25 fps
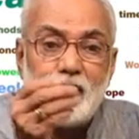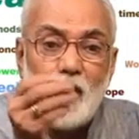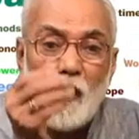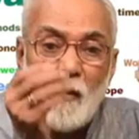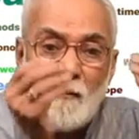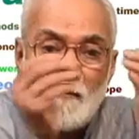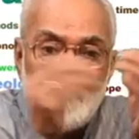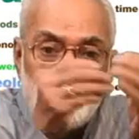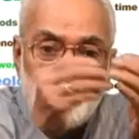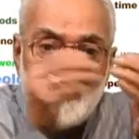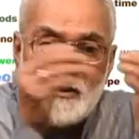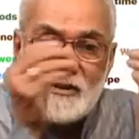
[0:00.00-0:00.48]
a
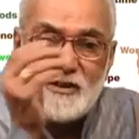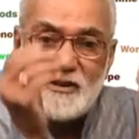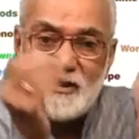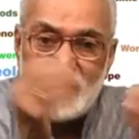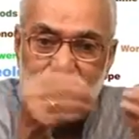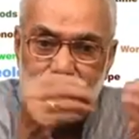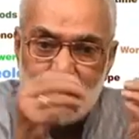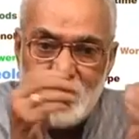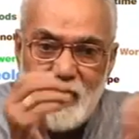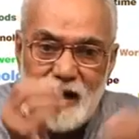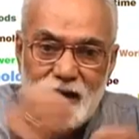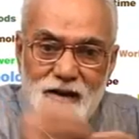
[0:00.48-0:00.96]

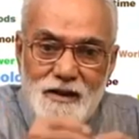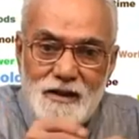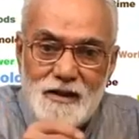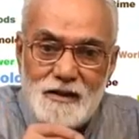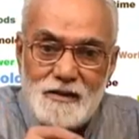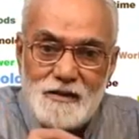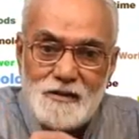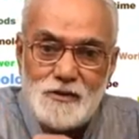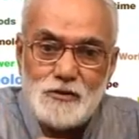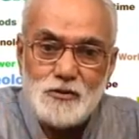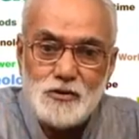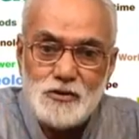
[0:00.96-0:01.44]
composite
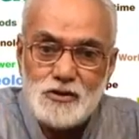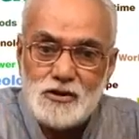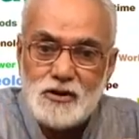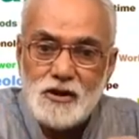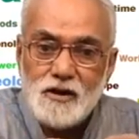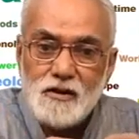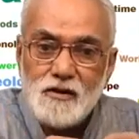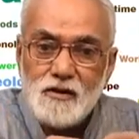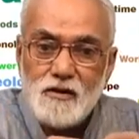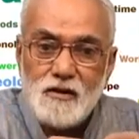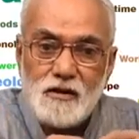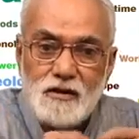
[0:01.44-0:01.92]
manner used
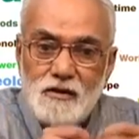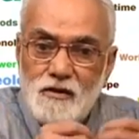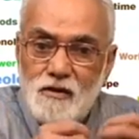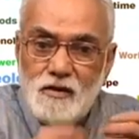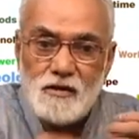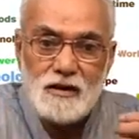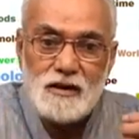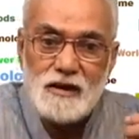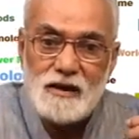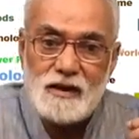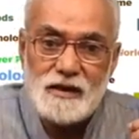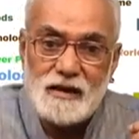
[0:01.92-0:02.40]
on an
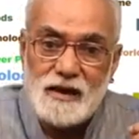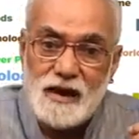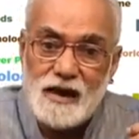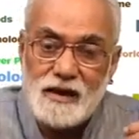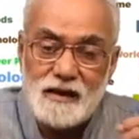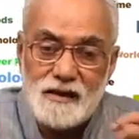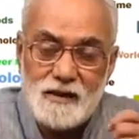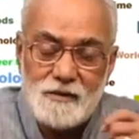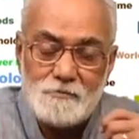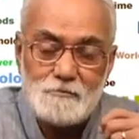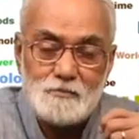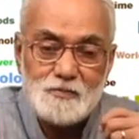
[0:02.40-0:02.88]
organic
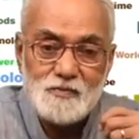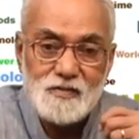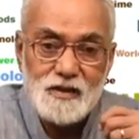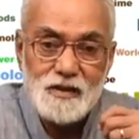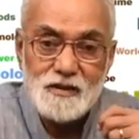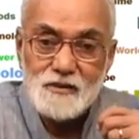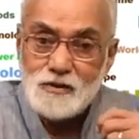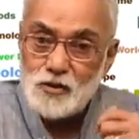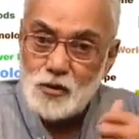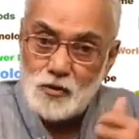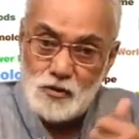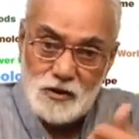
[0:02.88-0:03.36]
handle.
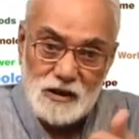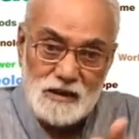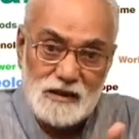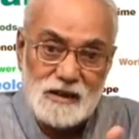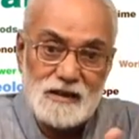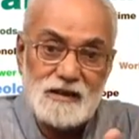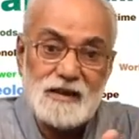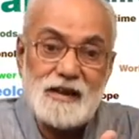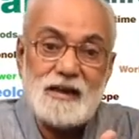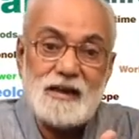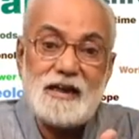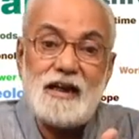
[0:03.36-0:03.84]
So
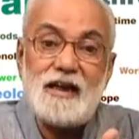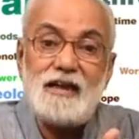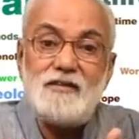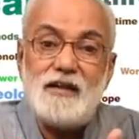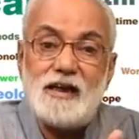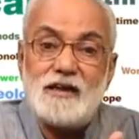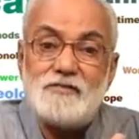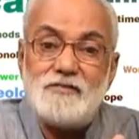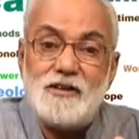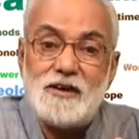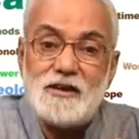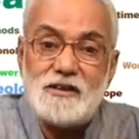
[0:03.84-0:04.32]
this is again
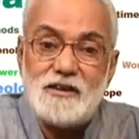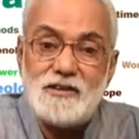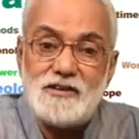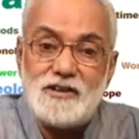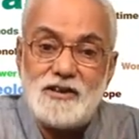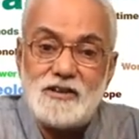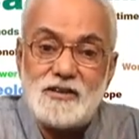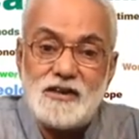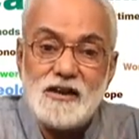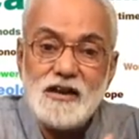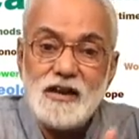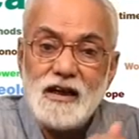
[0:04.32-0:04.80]

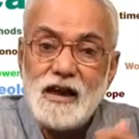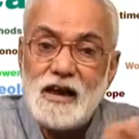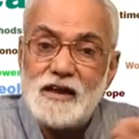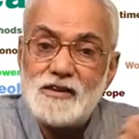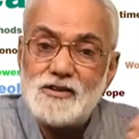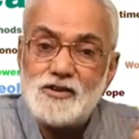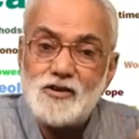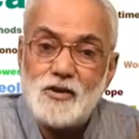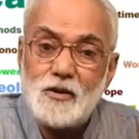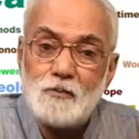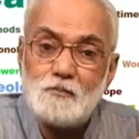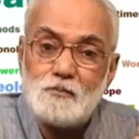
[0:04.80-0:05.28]
advantageous
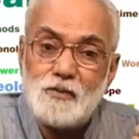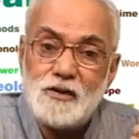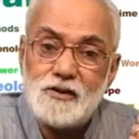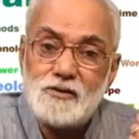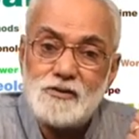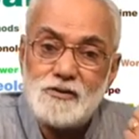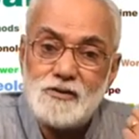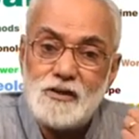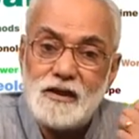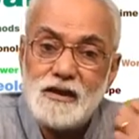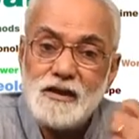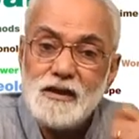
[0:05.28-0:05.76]
as
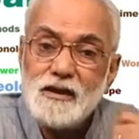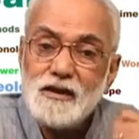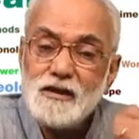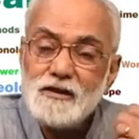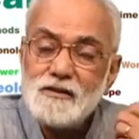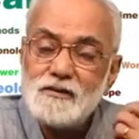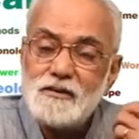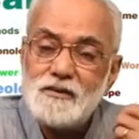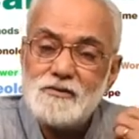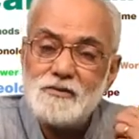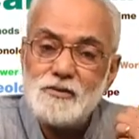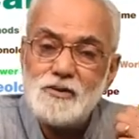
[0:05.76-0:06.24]
compared to the
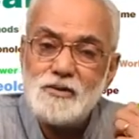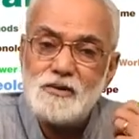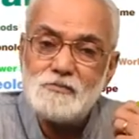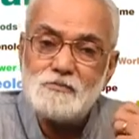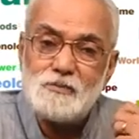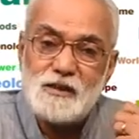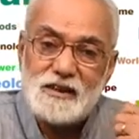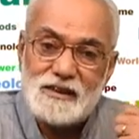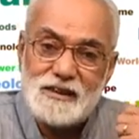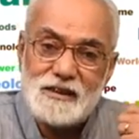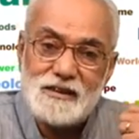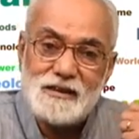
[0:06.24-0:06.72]

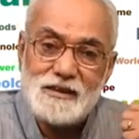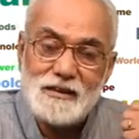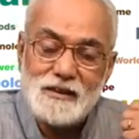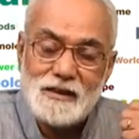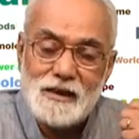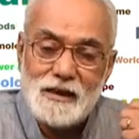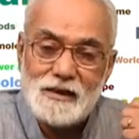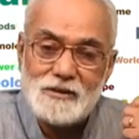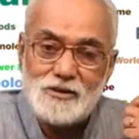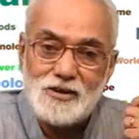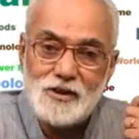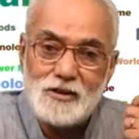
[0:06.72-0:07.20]
preceding
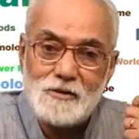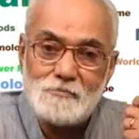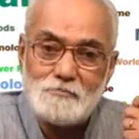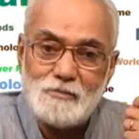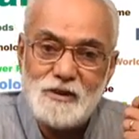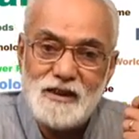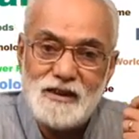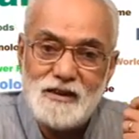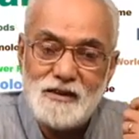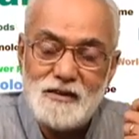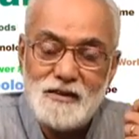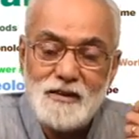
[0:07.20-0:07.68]
cultural
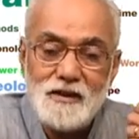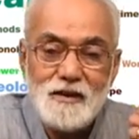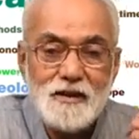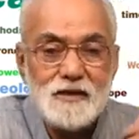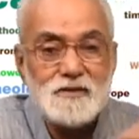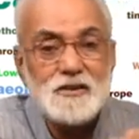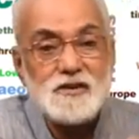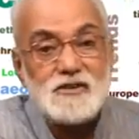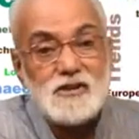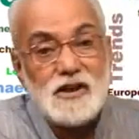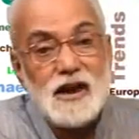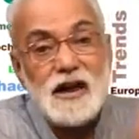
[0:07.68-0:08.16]
period.
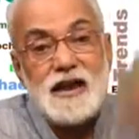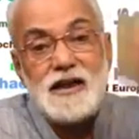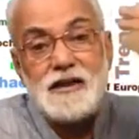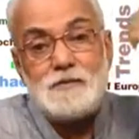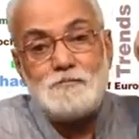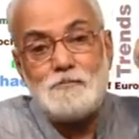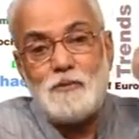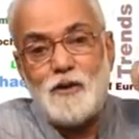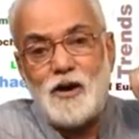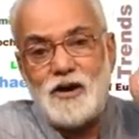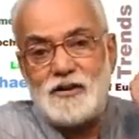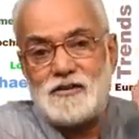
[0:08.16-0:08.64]
The
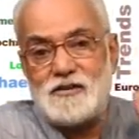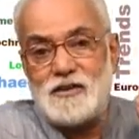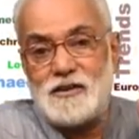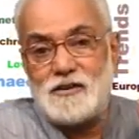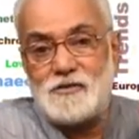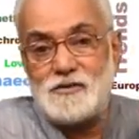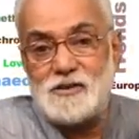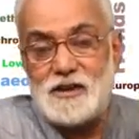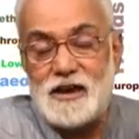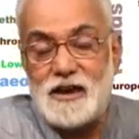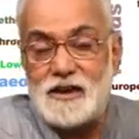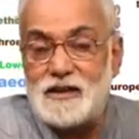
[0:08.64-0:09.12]
third point
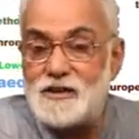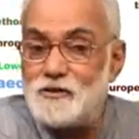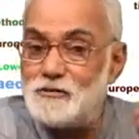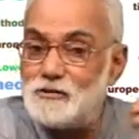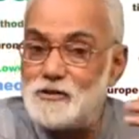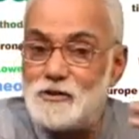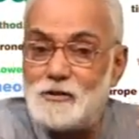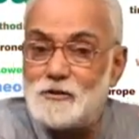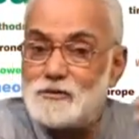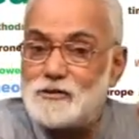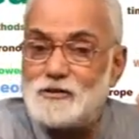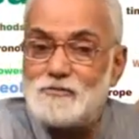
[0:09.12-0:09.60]
that was added
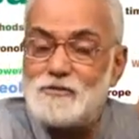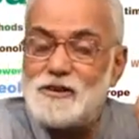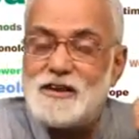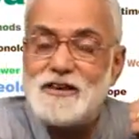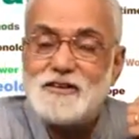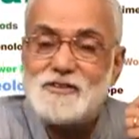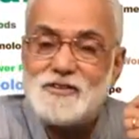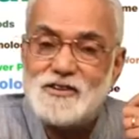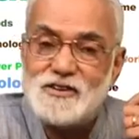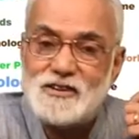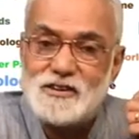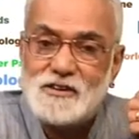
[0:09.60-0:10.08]
was also very
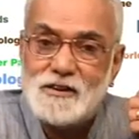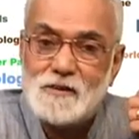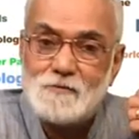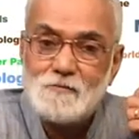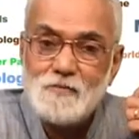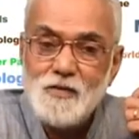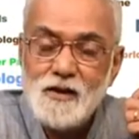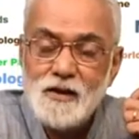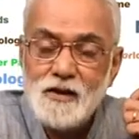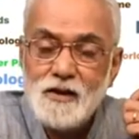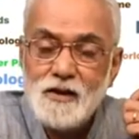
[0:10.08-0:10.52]
interesting.